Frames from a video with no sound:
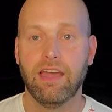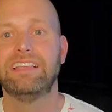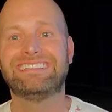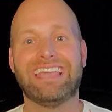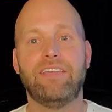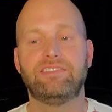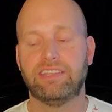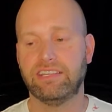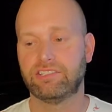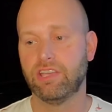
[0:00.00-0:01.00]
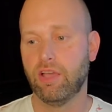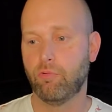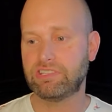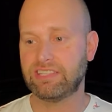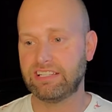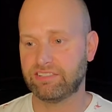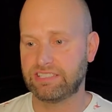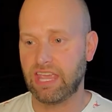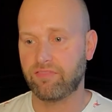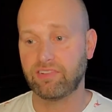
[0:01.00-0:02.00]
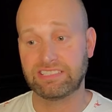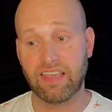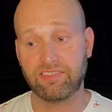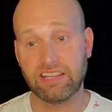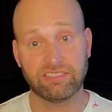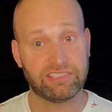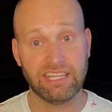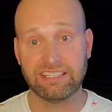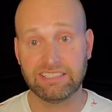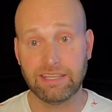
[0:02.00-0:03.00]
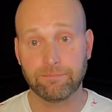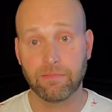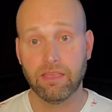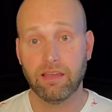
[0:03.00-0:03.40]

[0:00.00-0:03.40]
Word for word: Safe cities. Which cities are safe? Safe cities are D.C.